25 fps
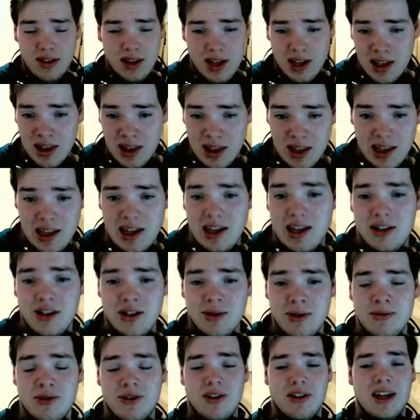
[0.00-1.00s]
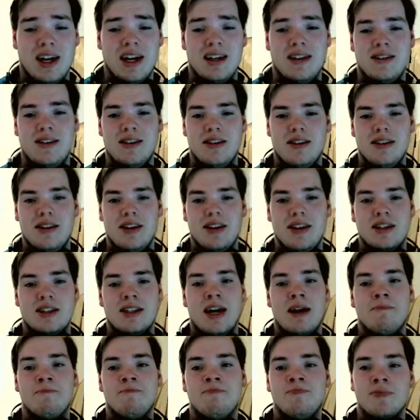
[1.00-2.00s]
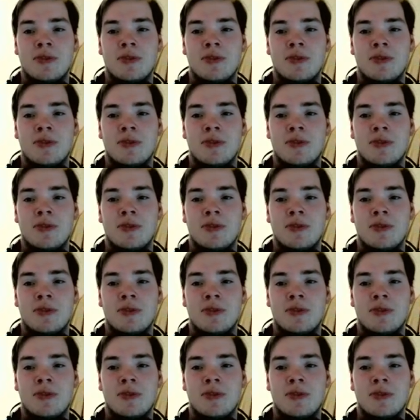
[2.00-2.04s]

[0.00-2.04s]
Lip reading: and Chimchar line this time.